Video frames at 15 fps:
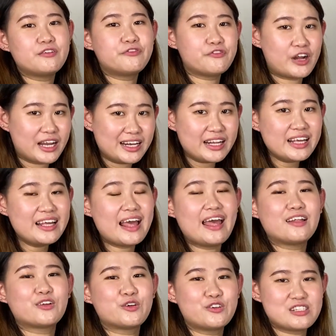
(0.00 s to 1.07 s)
friendly
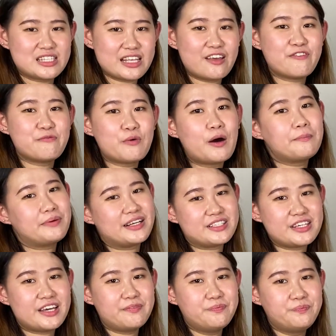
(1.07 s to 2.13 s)
and could save more
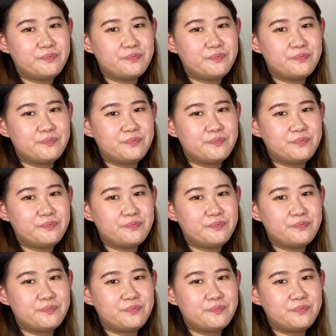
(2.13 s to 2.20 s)
budget.